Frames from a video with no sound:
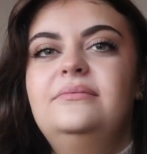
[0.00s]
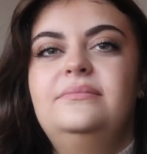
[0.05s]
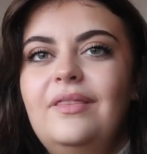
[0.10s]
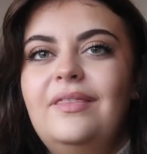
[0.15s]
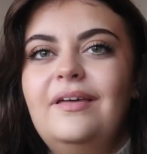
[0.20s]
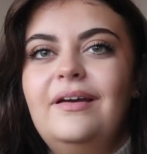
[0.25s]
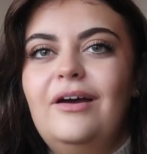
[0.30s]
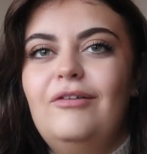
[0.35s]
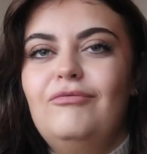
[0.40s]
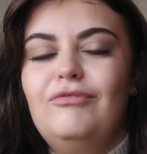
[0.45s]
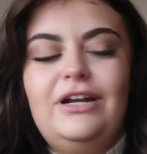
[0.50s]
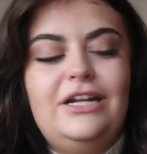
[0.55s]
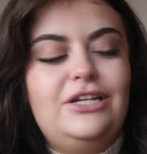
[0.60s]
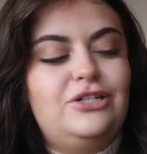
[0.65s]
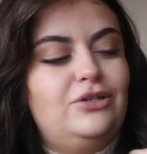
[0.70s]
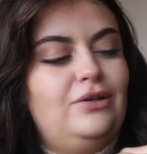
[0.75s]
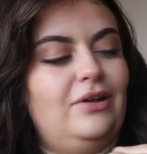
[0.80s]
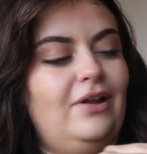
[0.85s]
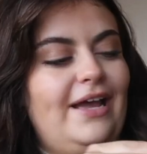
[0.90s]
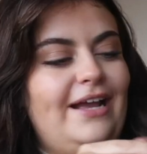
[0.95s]
One thing I really
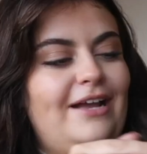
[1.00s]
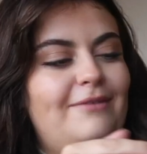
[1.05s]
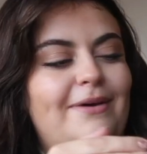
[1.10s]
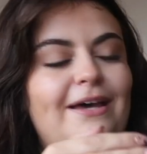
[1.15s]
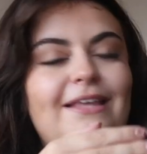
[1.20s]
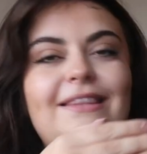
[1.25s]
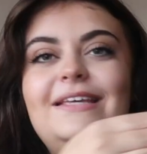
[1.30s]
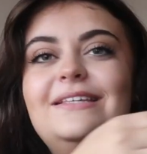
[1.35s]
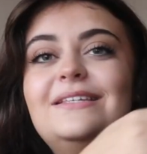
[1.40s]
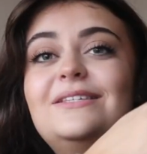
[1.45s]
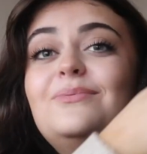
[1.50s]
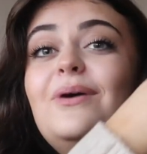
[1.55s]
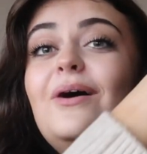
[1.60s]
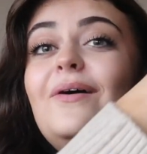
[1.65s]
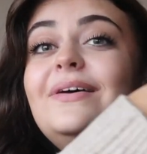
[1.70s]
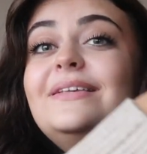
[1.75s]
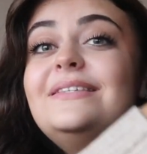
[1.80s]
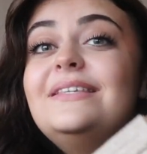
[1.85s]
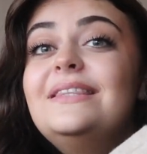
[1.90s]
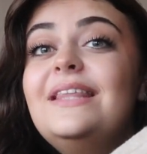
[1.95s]
do like about these as well
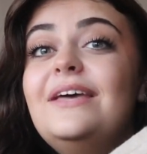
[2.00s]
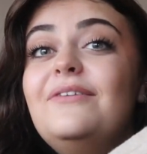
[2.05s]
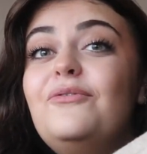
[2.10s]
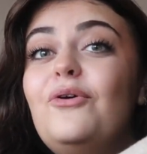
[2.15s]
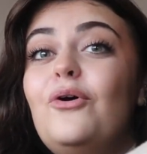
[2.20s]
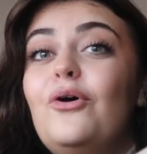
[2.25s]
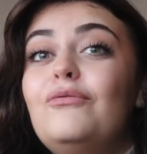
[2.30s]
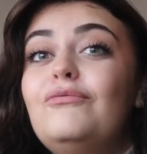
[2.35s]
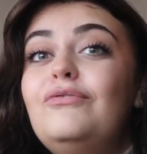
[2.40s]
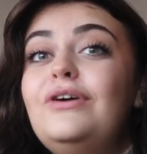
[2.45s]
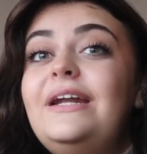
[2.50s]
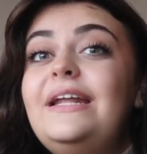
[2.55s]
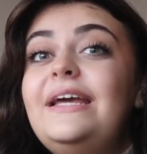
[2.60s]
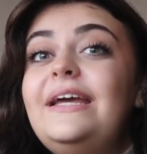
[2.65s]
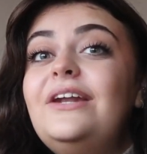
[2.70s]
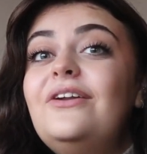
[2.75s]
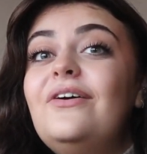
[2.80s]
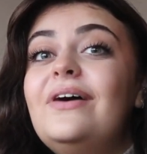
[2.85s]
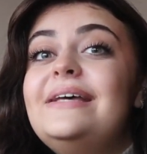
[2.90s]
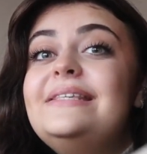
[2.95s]
is that they've got
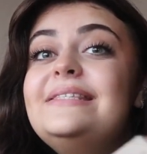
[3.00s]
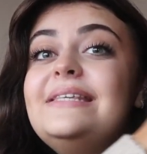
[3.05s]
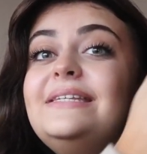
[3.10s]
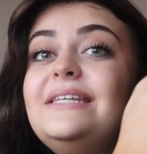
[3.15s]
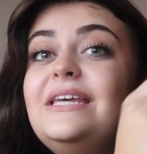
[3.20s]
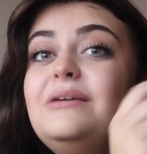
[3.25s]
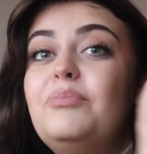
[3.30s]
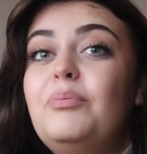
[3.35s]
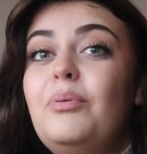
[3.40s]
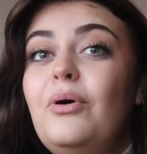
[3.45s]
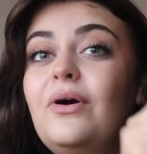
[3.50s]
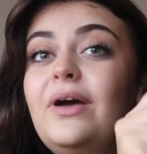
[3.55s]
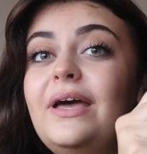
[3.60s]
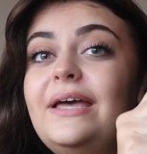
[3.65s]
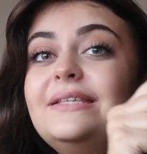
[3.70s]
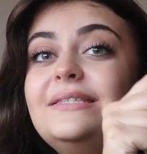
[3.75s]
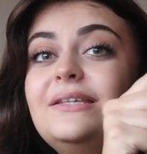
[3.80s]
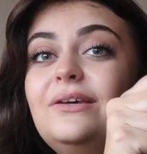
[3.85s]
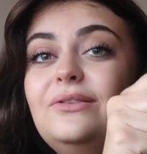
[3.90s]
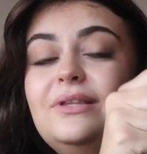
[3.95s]
really nice deep
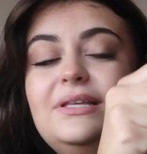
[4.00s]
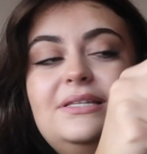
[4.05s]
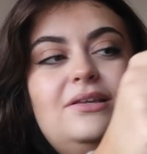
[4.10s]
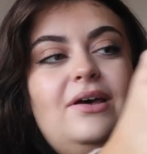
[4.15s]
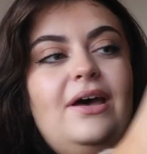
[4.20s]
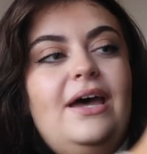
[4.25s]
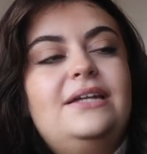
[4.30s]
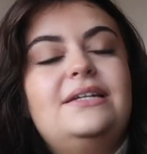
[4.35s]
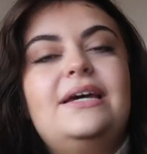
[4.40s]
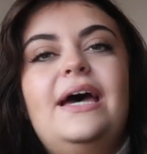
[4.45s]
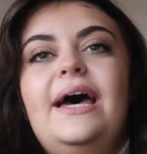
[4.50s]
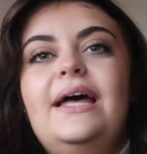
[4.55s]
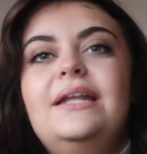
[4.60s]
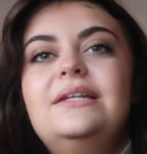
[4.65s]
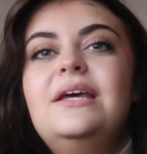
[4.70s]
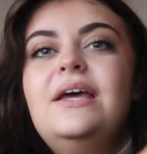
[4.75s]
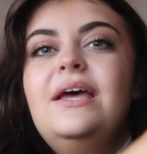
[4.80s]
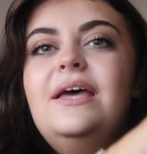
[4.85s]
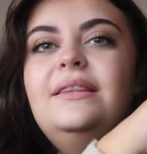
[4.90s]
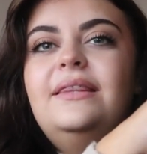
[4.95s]
pockets on the side
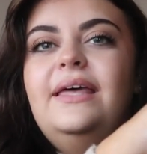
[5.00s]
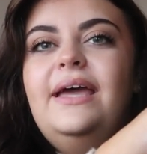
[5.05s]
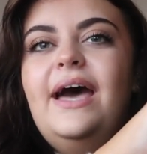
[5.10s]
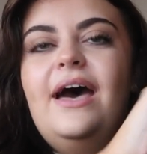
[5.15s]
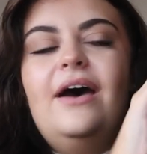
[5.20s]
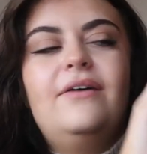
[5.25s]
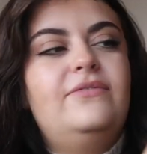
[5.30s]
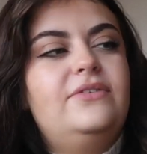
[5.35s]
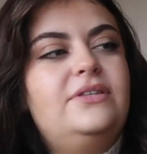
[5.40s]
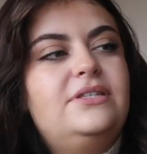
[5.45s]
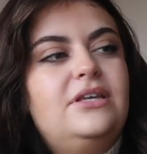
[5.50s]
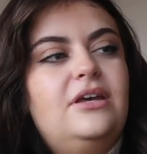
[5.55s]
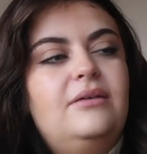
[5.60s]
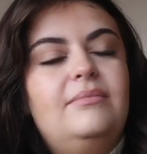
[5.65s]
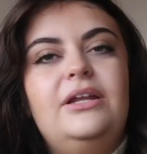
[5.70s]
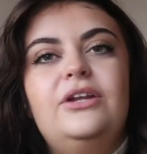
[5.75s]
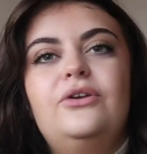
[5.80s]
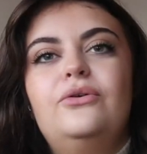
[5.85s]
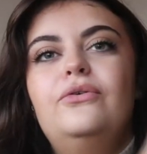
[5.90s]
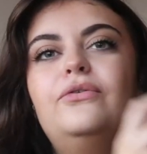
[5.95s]
and they have
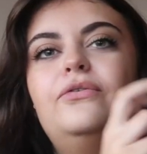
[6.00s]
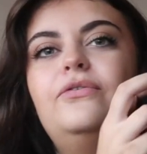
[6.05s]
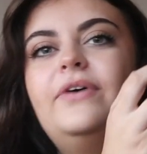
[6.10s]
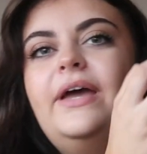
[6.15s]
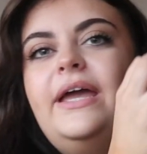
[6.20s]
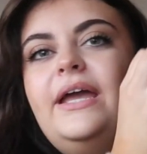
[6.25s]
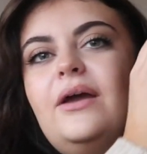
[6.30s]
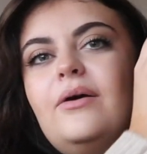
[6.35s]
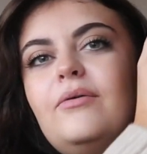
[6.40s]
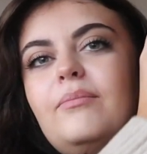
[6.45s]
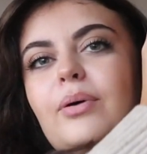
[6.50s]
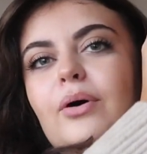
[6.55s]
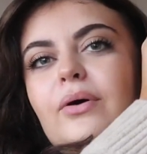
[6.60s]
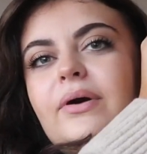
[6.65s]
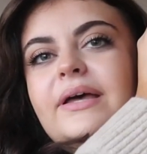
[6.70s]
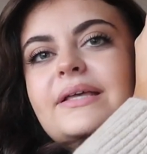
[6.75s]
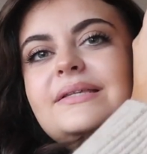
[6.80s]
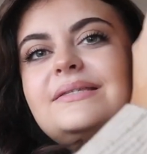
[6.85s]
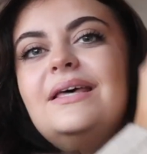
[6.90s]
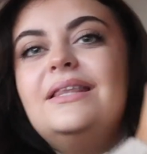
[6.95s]
some little fake
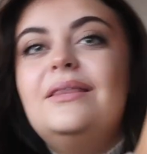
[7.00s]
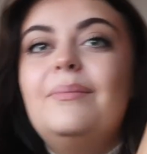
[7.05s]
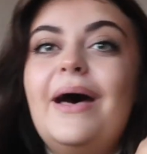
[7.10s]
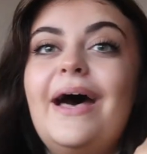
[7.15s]
pockets at the